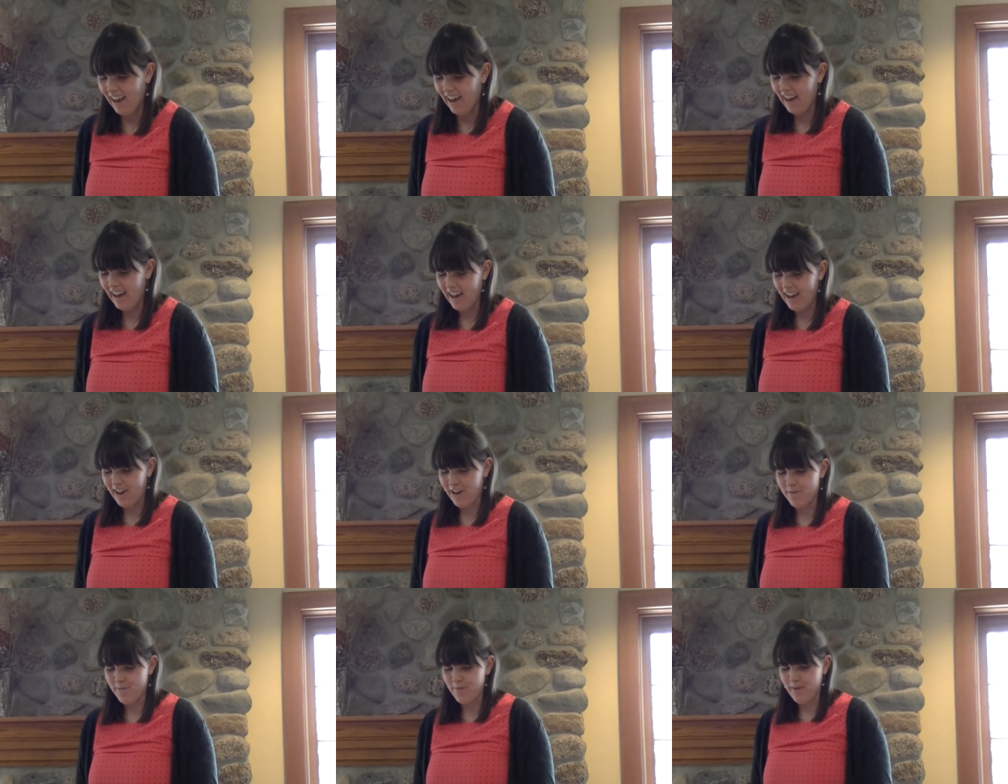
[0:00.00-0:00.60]

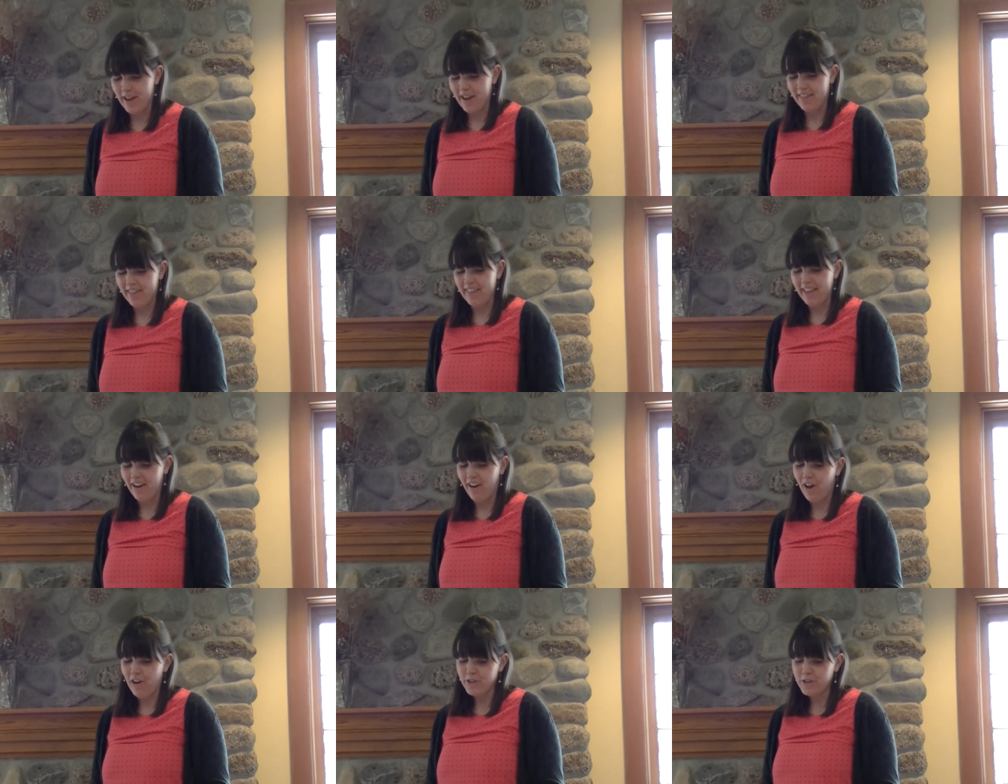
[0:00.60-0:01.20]
Um, and
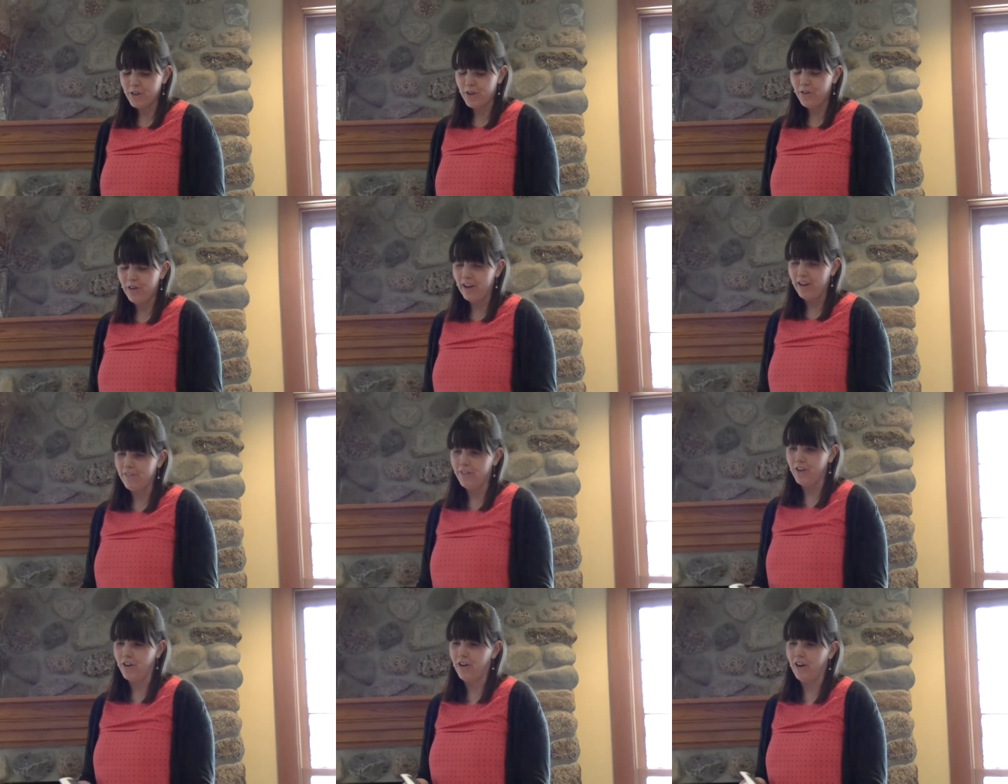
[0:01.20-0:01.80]
then also,
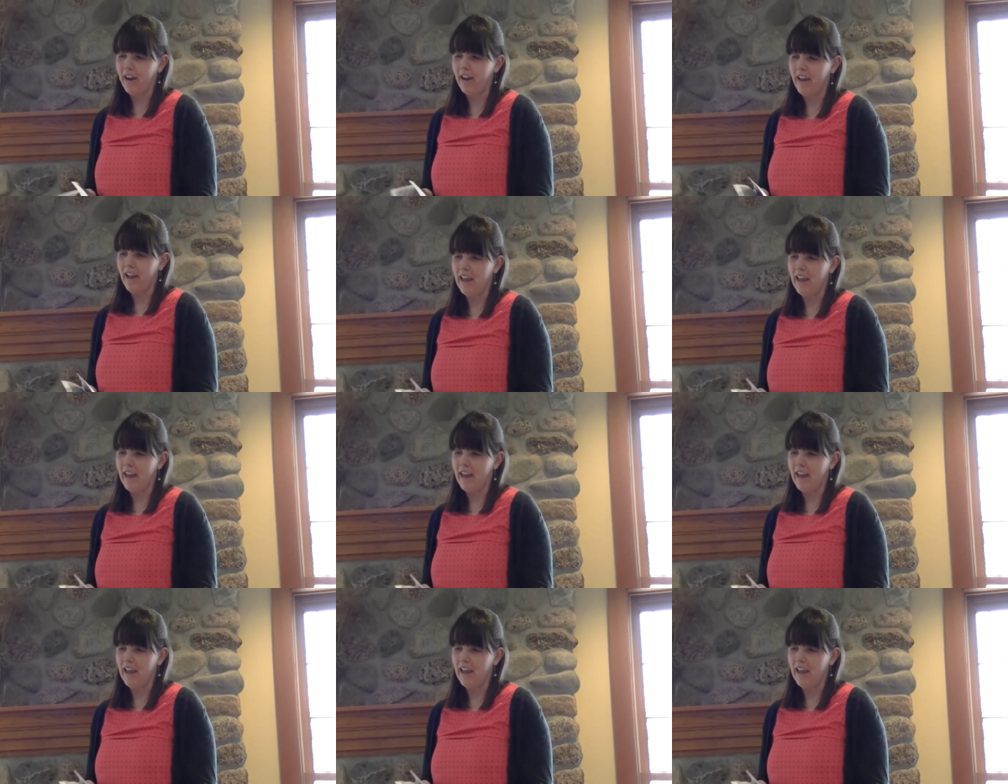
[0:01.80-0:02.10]
if you're